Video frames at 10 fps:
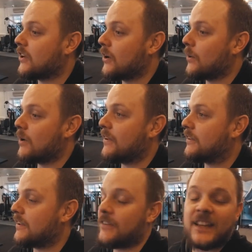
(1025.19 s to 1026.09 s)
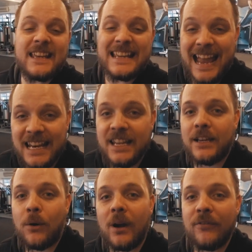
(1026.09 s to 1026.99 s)
so if you can take
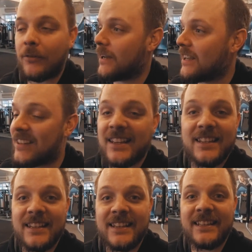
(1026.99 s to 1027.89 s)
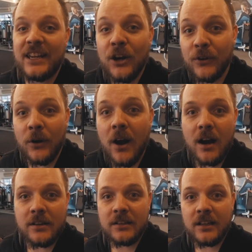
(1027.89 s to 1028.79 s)
anything away from this, is get off your
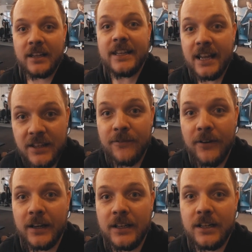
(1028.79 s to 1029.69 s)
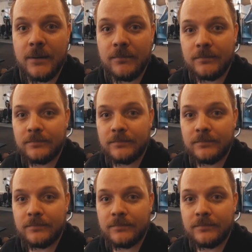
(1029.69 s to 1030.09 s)
ass, get to the fucking gym.